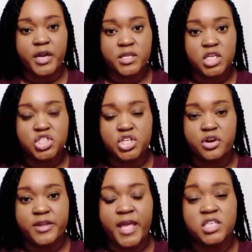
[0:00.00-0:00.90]

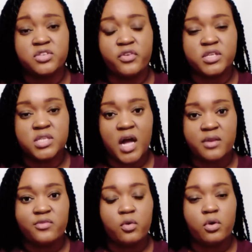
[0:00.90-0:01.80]
conditioner, and extra virgin
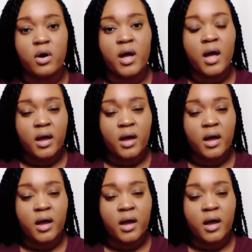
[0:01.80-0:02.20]
olive oil